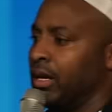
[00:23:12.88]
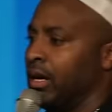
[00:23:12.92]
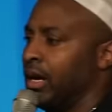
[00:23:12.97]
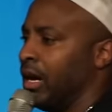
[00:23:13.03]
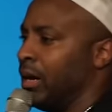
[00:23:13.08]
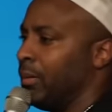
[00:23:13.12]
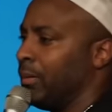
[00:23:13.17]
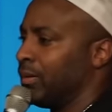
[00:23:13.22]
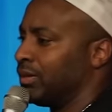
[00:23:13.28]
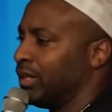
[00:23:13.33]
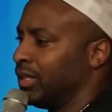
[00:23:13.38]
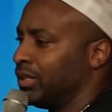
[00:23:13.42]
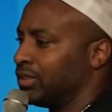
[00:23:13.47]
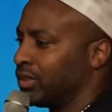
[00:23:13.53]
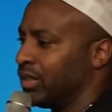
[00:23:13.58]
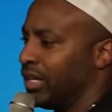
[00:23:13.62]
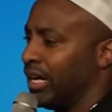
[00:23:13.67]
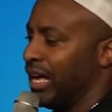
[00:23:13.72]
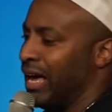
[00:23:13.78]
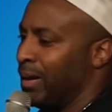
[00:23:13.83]
um, I think is going
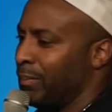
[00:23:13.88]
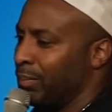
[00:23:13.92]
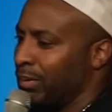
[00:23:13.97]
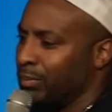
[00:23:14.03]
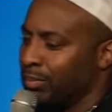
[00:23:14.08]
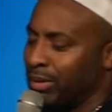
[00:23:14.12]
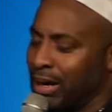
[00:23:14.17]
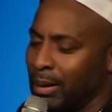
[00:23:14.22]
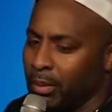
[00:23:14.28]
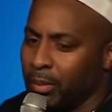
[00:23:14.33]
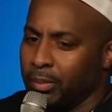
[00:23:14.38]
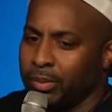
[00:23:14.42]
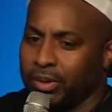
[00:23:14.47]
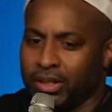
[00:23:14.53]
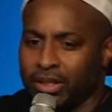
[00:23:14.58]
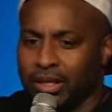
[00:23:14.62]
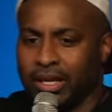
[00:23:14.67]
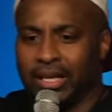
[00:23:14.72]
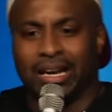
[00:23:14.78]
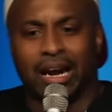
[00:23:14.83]
to happen
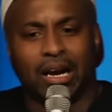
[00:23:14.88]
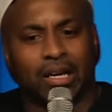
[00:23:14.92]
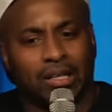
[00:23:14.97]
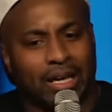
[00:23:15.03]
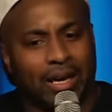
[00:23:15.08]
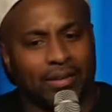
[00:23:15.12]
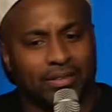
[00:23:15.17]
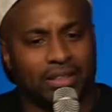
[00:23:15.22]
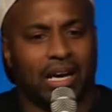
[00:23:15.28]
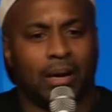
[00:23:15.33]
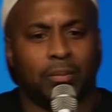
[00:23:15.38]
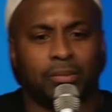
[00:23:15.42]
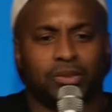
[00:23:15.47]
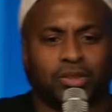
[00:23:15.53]
probably in our lifetime. It's going